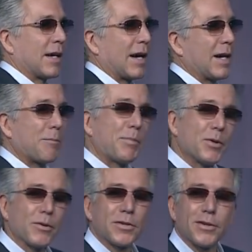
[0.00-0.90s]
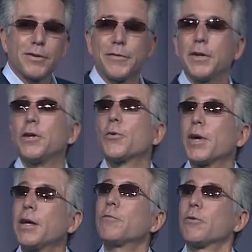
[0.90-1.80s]
I had built a video
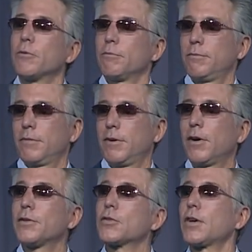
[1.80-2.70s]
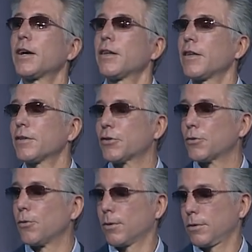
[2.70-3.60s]
game room on the side of that
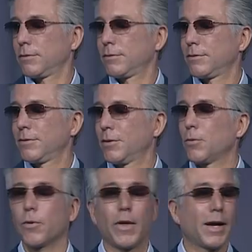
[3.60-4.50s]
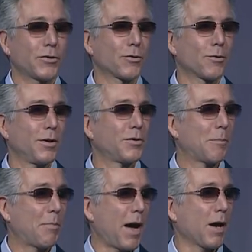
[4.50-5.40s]
store with asteroids
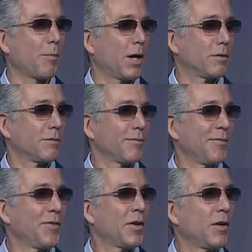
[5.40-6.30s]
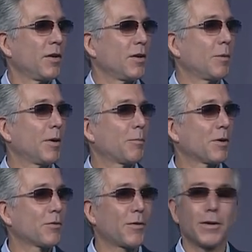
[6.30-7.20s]
and Pac-Man. You remember
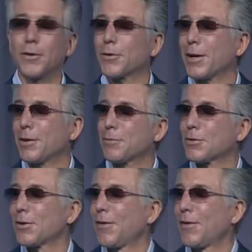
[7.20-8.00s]
those video games?